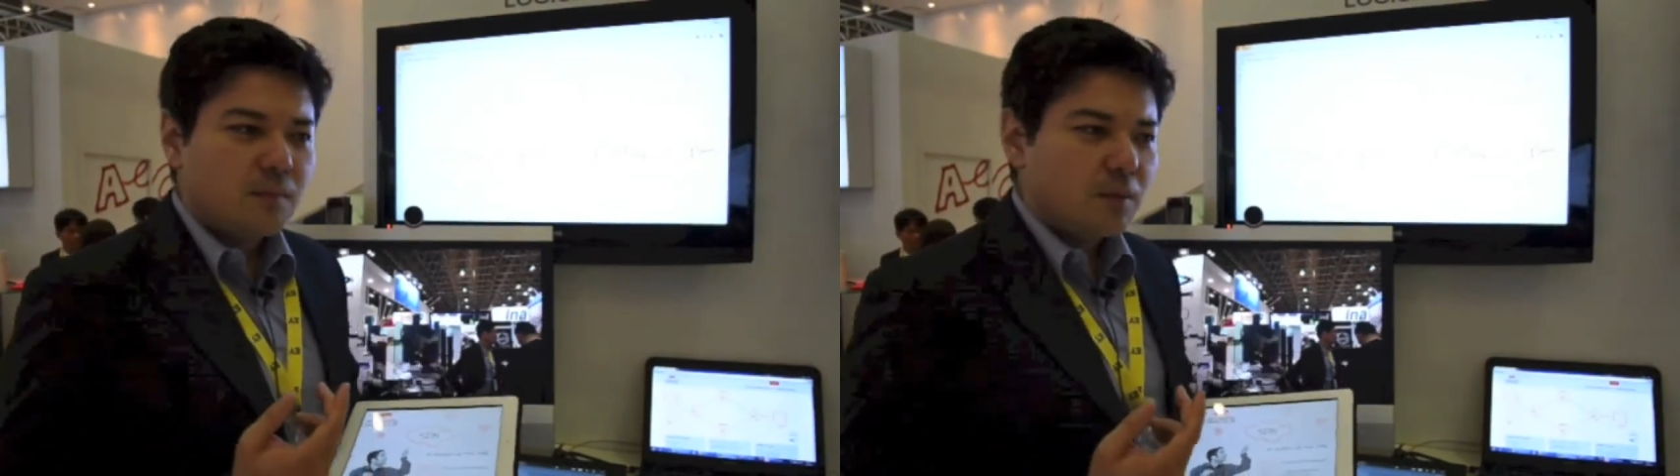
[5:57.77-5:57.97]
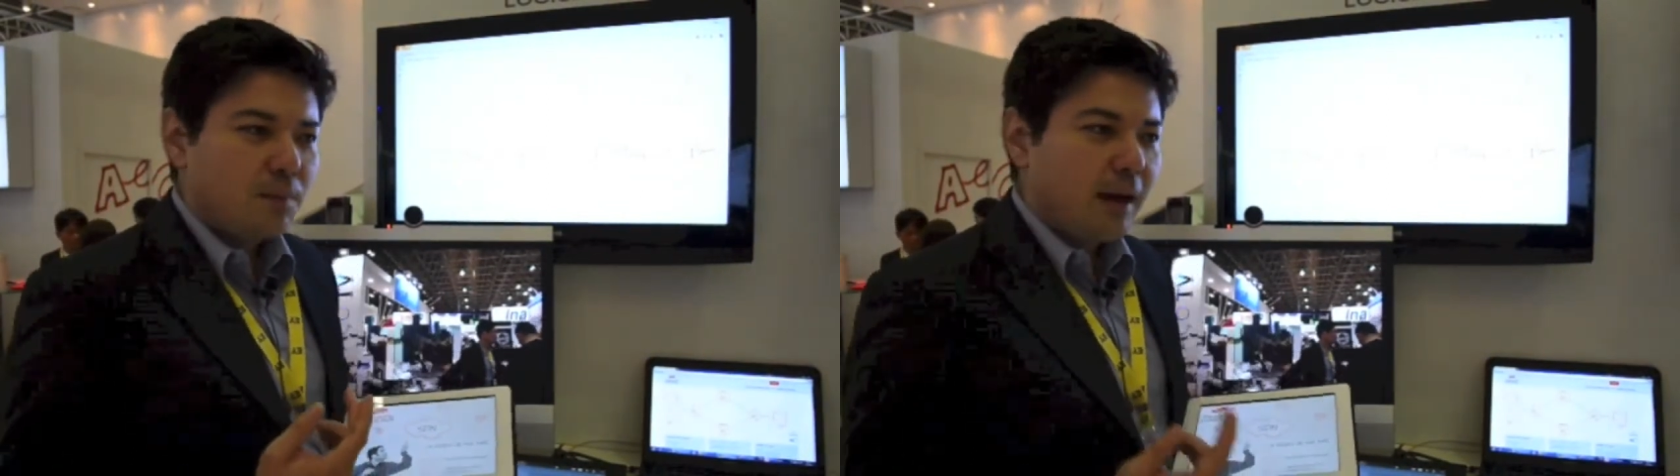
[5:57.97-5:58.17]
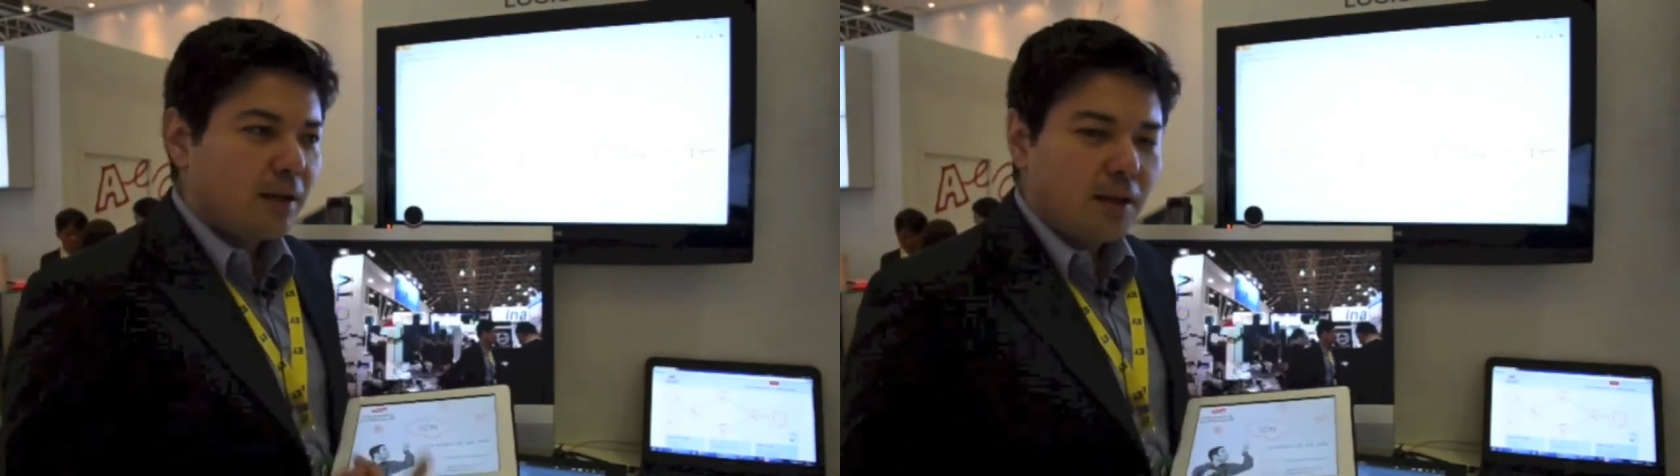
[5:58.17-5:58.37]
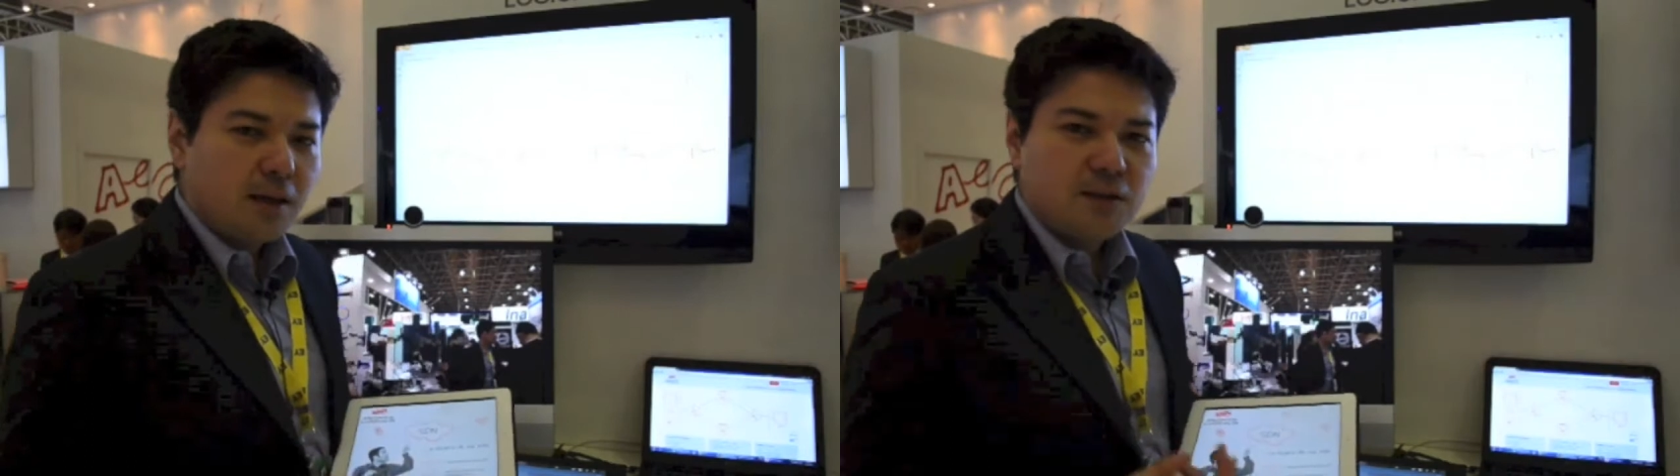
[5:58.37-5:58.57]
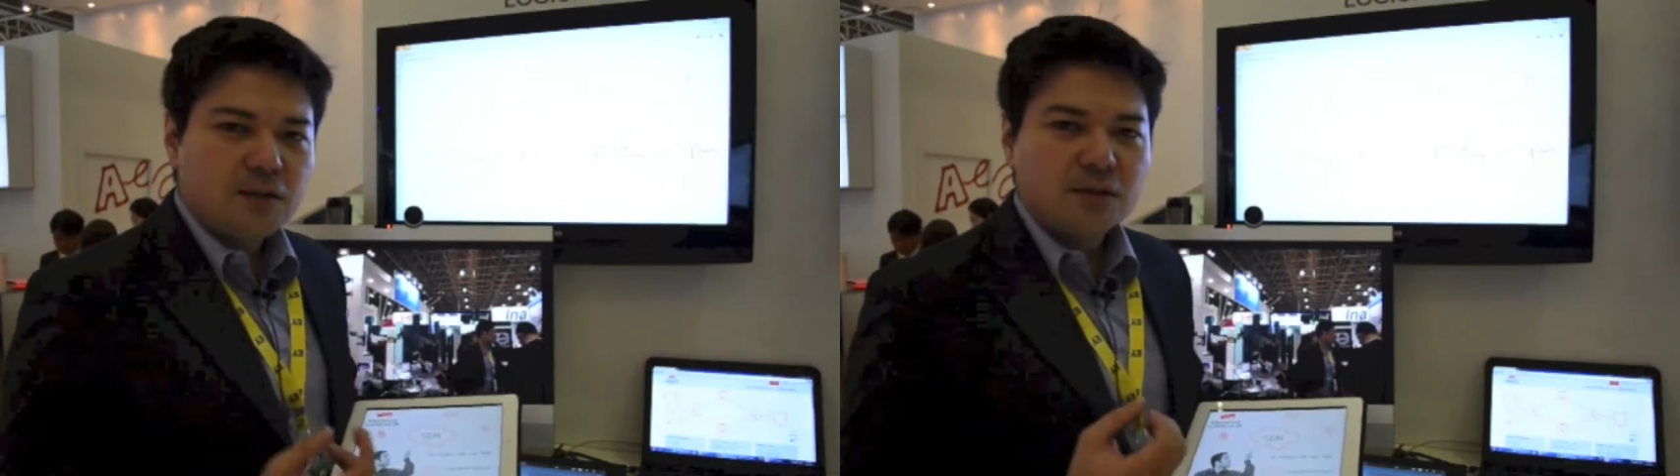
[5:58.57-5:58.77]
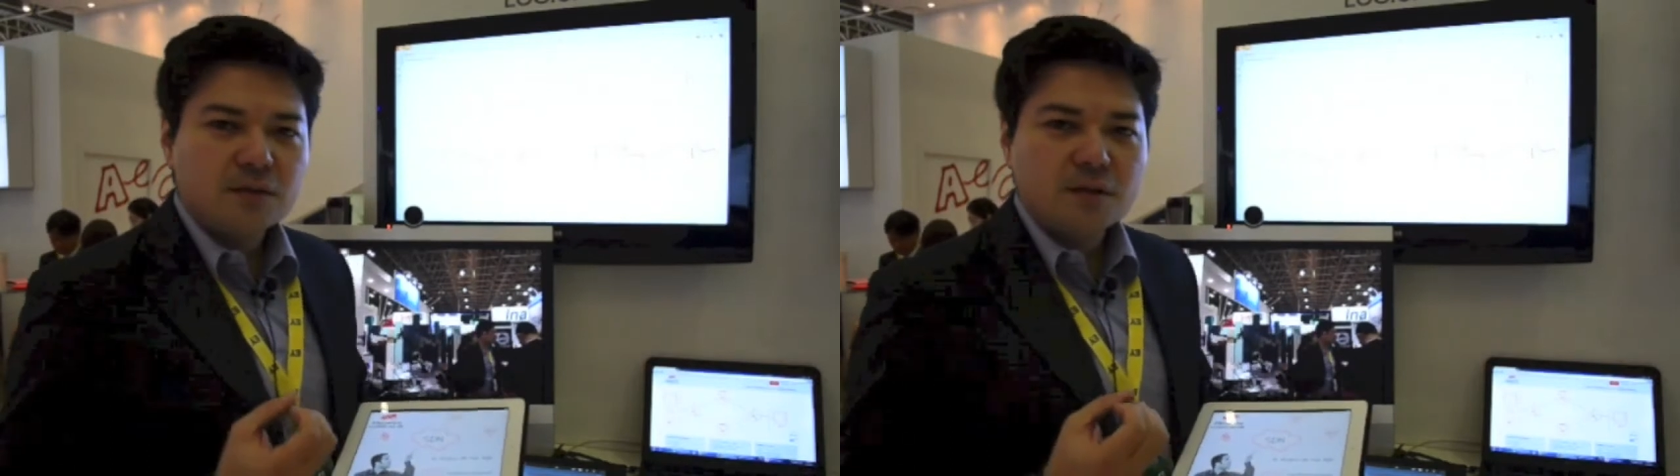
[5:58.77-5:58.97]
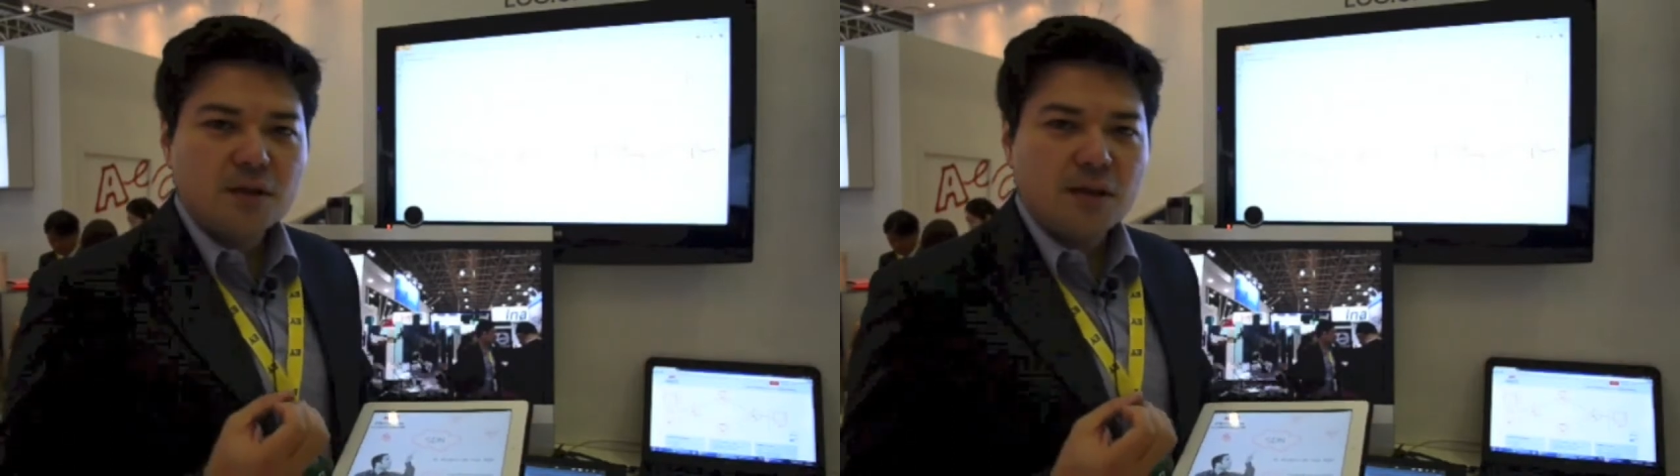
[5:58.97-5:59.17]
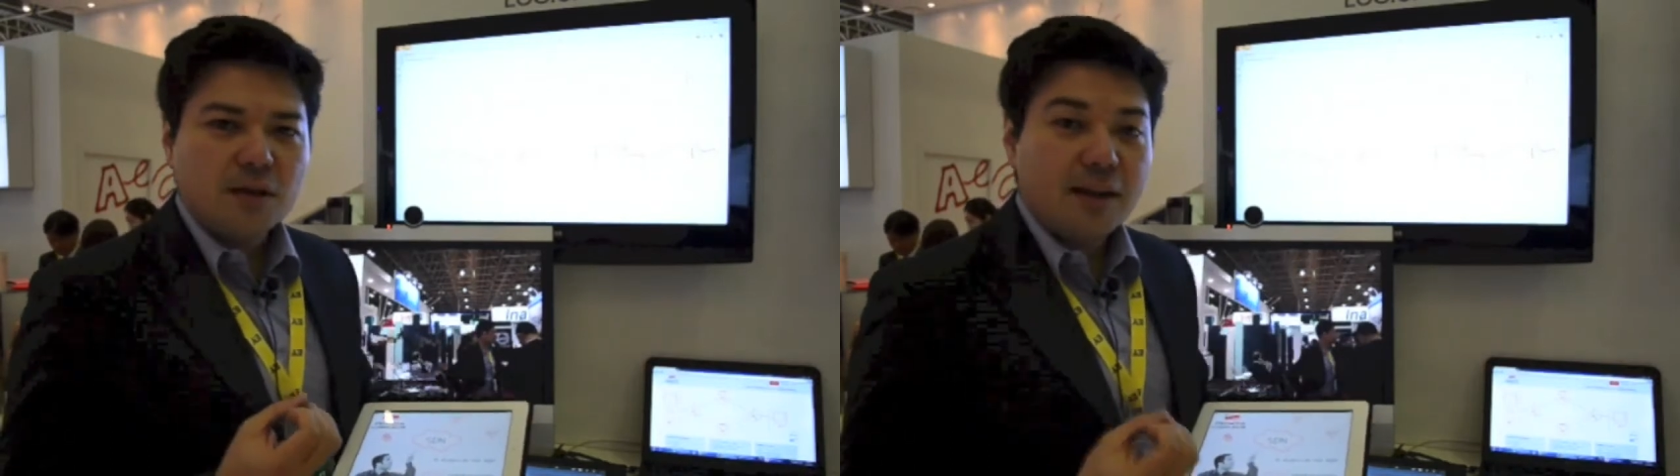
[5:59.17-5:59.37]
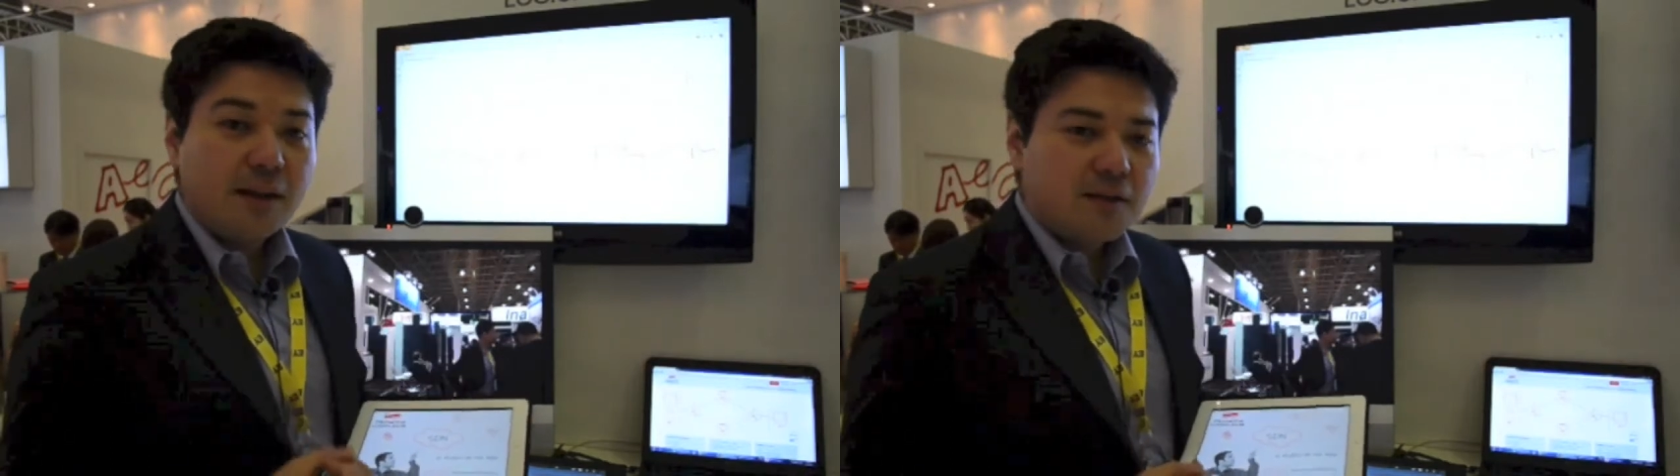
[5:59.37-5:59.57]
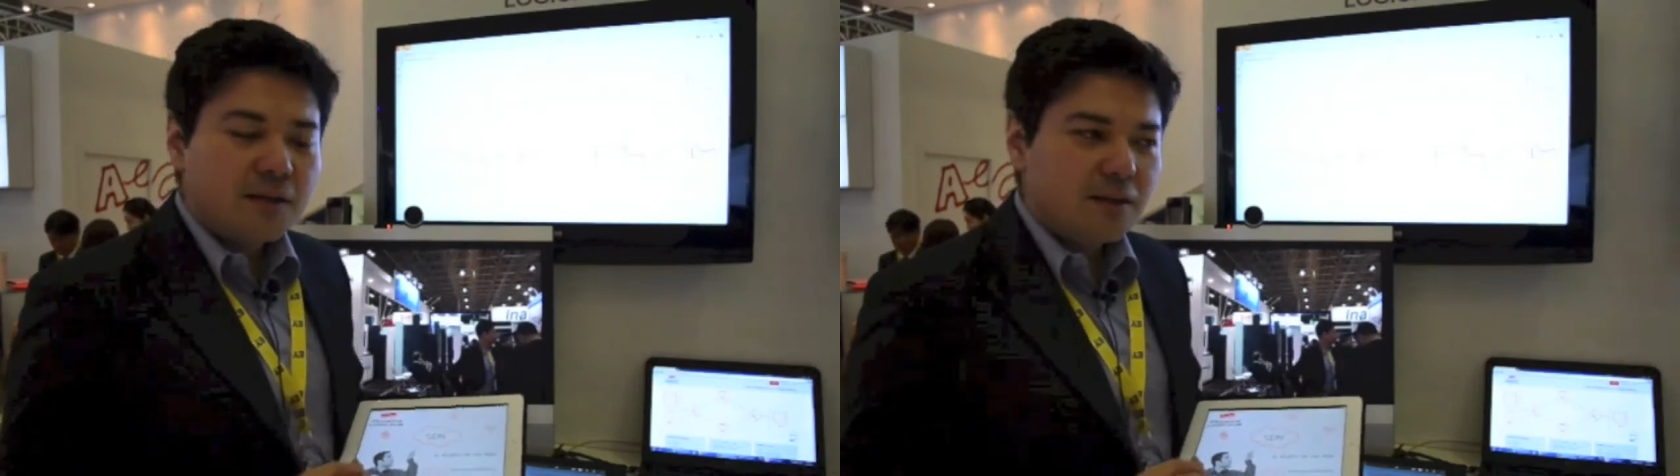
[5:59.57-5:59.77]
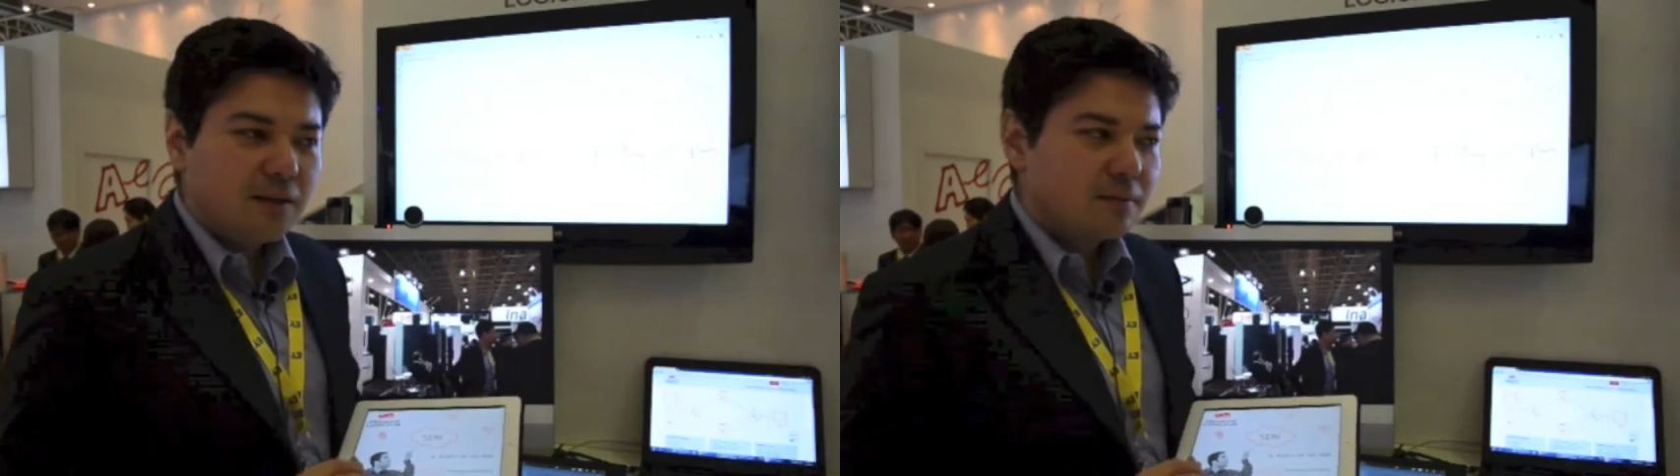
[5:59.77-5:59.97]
packet loss, latency,